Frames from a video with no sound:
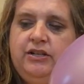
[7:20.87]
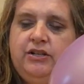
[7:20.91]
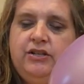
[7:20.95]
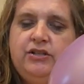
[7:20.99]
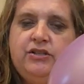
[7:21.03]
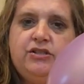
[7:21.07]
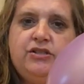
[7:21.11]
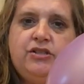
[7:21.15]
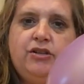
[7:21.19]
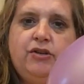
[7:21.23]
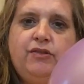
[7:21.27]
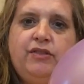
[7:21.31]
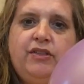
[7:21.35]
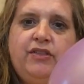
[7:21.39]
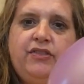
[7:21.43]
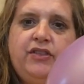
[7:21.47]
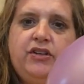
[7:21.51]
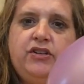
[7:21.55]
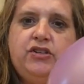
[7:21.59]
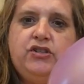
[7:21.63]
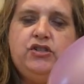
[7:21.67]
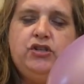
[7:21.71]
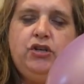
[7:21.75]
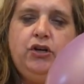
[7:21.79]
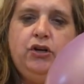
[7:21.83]
so that the
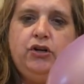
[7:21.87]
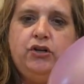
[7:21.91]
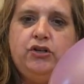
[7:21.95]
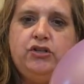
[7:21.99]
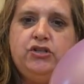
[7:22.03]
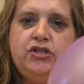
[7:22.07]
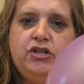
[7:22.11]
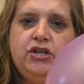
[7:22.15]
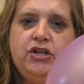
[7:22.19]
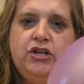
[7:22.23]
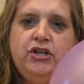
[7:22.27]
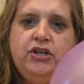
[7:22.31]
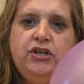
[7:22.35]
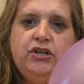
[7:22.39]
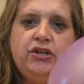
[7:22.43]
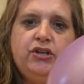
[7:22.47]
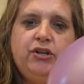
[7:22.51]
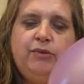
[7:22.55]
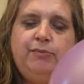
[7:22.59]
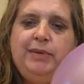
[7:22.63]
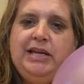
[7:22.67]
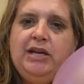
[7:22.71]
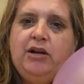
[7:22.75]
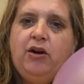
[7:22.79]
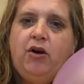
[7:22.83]
church
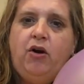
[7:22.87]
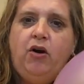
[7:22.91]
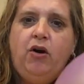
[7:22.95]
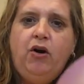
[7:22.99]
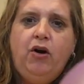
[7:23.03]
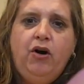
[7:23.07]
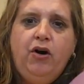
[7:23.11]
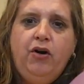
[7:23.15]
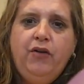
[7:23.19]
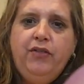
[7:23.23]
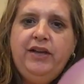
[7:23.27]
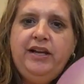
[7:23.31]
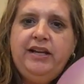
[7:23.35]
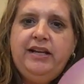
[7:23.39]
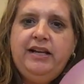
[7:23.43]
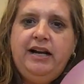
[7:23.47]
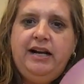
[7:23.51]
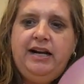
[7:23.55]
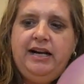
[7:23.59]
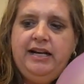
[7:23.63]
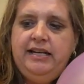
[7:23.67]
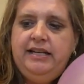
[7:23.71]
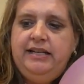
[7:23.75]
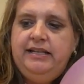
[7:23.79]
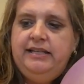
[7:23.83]
could be all that
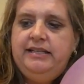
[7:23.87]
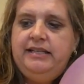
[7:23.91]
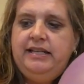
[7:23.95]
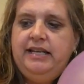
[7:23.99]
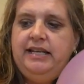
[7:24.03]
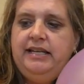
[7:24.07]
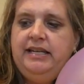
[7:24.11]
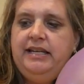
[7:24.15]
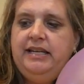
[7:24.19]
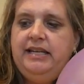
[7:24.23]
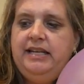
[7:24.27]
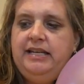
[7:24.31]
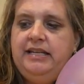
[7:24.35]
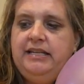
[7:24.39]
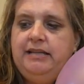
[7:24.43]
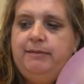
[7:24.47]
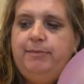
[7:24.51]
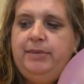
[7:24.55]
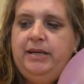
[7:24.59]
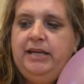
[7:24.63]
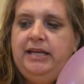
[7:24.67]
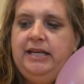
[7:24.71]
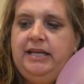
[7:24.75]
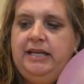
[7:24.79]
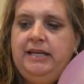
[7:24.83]
God intended it to
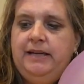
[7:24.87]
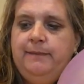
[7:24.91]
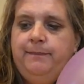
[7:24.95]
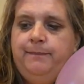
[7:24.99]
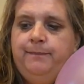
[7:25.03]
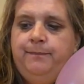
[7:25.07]
be.